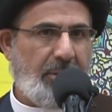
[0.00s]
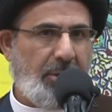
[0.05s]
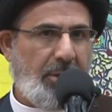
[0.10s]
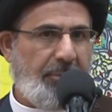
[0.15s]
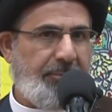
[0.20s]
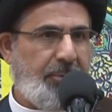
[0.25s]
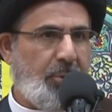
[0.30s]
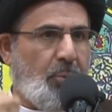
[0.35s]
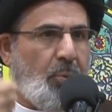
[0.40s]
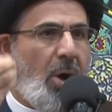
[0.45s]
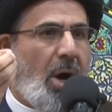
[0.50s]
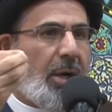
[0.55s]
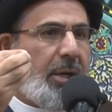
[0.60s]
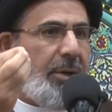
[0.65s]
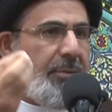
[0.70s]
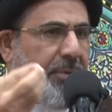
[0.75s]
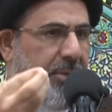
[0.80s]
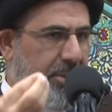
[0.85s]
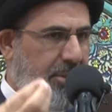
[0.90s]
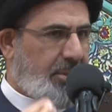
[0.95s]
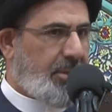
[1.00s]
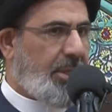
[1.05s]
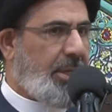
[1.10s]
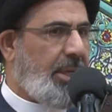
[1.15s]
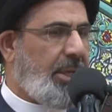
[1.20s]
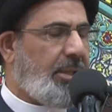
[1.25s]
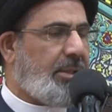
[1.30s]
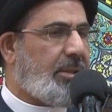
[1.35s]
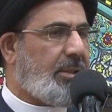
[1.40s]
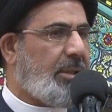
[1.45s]
If you walk in the
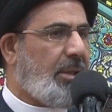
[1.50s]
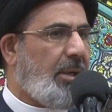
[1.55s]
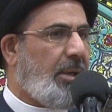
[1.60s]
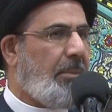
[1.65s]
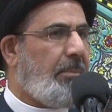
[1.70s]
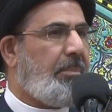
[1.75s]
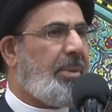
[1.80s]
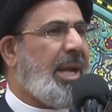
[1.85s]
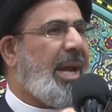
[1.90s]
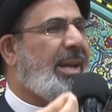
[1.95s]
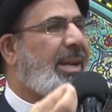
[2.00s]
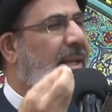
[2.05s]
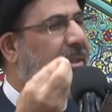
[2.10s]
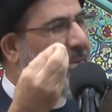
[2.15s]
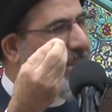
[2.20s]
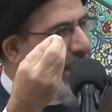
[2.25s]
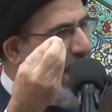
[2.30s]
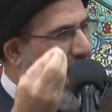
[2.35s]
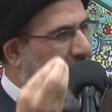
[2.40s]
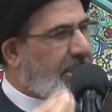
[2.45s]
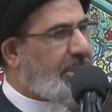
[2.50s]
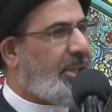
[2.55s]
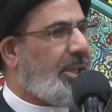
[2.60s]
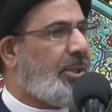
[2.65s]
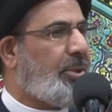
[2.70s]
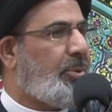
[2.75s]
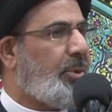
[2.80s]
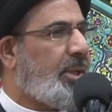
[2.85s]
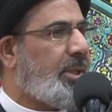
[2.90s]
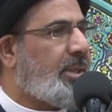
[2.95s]
street, be an
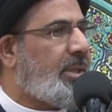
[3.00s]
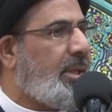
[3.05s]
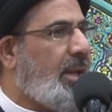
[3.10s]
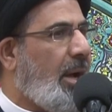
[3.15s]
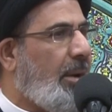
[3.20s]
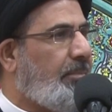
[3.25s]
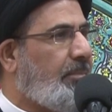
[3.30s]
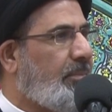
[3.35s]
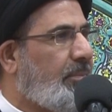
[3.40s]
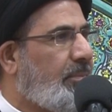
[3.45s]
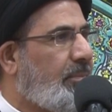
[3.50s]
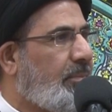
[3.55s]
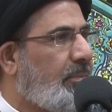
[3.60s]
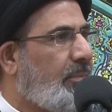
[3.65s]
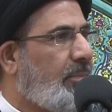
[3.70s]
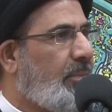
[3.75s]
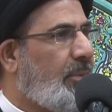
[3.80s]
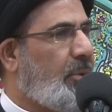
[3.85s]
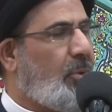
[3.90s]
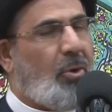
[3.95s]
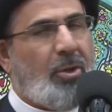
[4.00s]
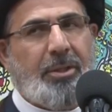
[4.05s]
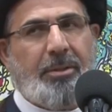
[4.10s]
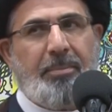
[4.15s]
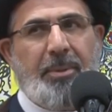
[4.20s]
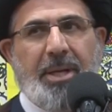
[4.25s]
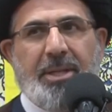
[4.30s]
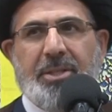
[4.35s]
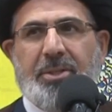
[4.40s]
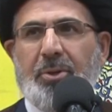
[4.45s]
attraction to Islam.
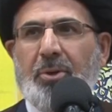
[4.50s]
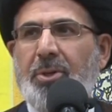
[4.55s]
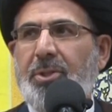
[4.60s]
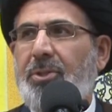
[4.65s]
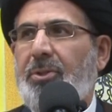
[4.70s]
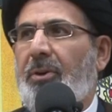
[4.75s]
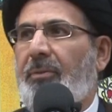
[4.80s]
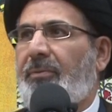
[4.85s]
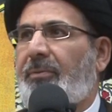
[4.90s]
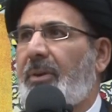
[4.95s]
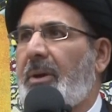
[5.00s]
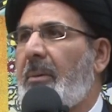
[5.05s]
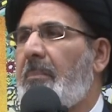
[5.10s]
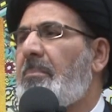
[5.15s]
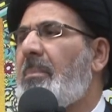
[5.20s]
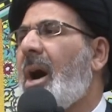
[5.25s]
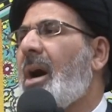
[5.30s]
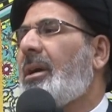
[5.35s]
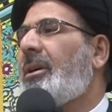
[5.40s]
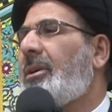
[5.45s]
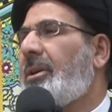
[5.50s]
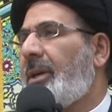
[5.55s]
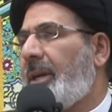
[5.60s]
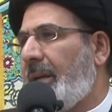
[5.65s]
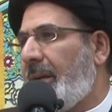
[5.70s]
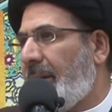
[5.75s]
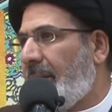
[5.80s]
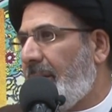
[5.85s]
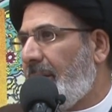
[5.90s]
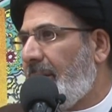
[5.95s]
Don't be a source of
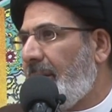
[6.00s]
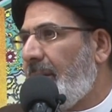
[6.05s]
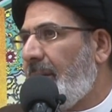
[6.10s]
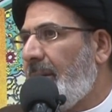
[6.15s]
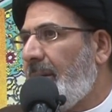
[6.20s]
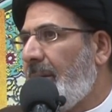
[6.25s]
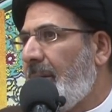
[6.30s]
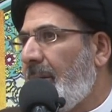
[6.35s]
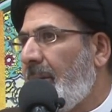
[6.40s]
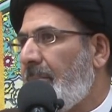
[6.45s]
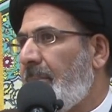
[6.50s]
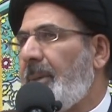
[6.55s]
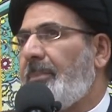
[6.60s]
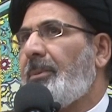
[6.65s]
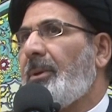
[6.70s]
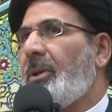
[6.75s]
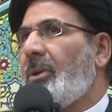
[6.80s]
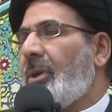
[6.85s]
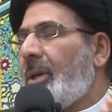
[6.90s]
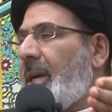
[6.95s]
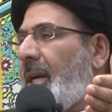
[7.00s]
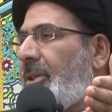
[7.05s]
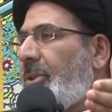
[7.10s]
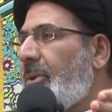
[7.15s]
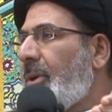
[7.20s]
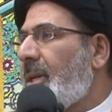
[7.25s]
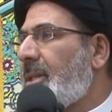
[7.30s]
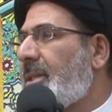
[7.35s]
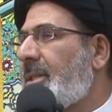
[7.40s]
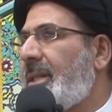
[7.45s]
mockery. People look at
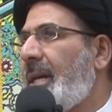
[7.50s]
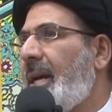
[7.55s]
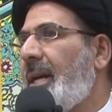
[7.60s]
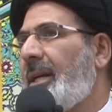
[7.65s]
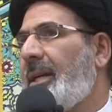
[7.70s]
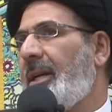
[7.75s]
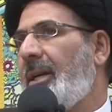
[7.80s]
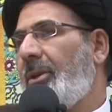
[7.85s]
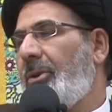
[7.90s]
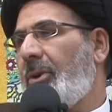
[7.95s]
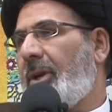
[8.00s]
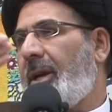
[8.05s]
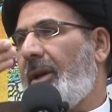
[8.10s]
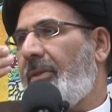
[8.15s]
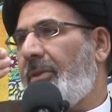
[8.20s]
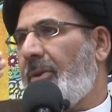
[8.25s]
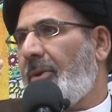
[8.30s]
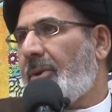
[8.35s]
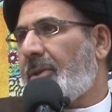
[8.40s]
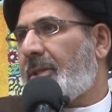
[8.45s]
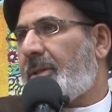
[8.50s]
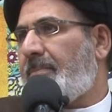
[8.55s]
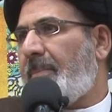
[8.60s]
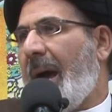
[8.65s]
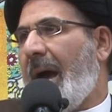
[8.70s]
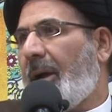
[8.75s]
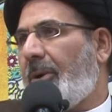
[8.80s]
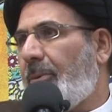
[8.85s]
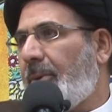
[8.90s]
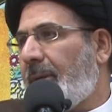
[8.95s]
you and say, Look at those
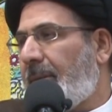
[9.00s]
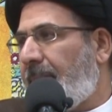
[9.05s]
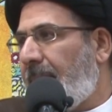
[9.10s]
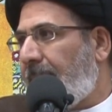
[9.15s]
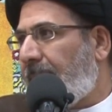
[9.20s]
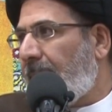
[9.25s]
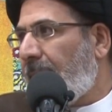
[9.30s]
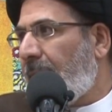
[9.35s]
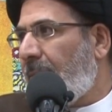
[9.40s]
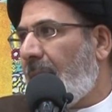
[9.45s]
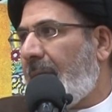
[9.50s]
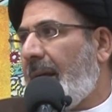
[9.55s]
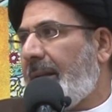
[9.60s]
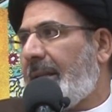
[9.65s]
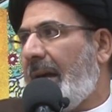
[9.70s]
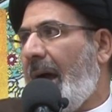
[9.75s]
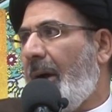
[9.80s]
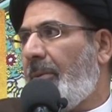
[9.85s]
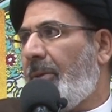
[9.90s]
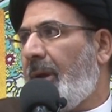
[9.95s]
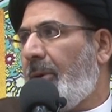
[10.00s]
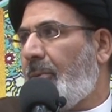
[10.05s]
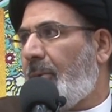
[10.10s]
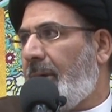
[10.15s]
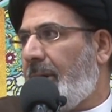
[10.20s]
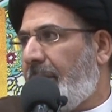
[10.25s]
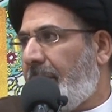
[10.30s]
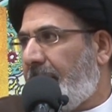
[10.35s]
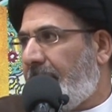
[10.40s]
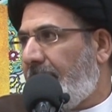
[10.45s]
backward people. Look at how they
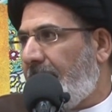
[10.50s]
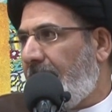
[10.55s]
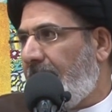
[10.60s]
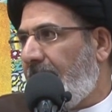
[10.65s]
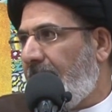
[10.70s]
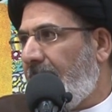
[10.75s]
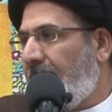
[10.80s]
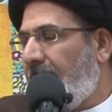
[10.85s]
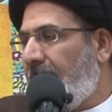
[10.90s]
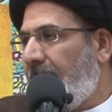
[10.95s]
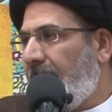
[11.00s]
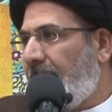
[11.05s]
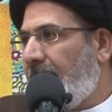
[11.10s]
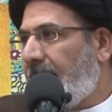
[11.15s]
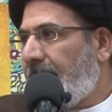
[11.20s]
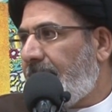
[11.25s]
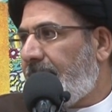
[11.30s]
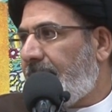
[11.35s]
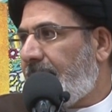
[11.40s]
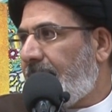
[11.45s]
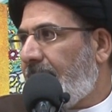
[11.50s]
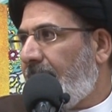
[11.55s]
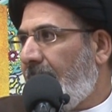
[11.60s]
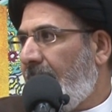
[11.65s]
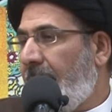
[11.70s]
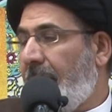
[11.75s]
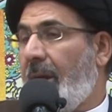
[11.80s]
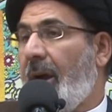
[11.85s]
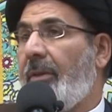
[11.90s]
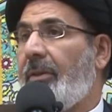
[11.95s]
were.
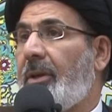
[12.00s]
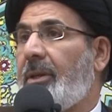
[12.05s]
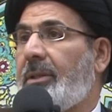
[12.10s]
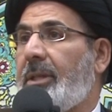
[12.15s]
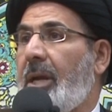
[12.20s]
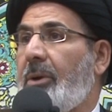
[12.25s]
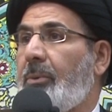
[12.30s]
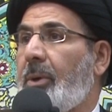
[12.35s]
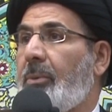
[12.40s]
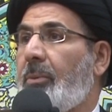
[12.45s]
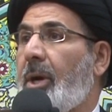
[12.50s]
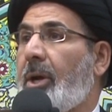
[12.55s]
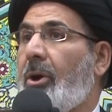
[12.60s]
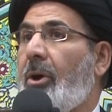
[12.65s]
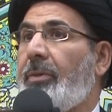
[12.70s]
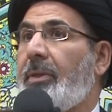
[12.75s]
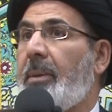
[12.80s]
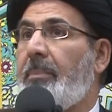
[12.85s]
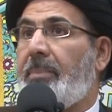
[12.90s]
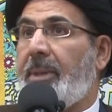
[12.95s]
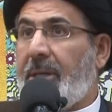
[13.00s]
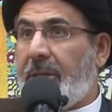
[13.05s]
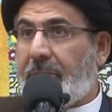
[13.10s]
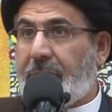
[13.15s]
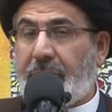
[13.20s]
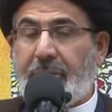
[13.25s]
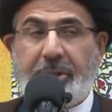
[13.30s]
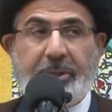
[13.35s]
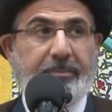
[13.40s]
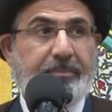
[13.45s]
The other day we were on the
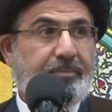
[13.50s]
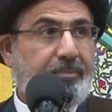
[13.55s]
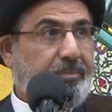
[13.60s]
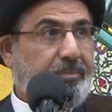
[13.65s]
beach.